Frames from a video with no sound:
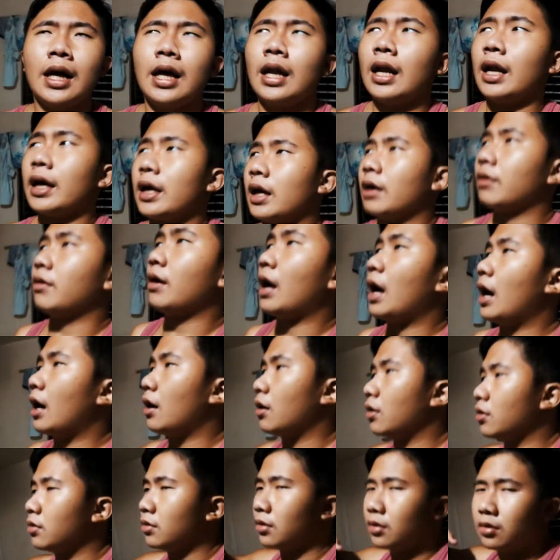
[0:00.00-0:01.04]
like
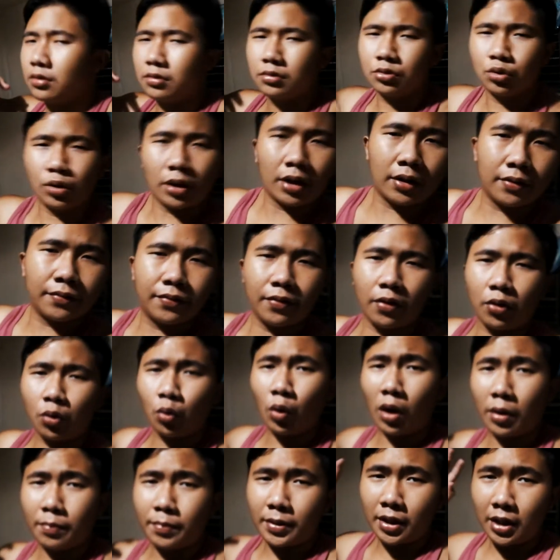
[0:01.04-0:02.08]
around 12 or
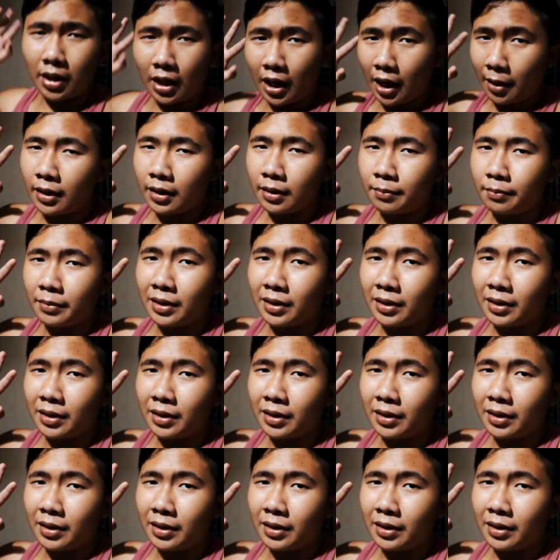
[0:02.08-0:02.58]
1 p.m.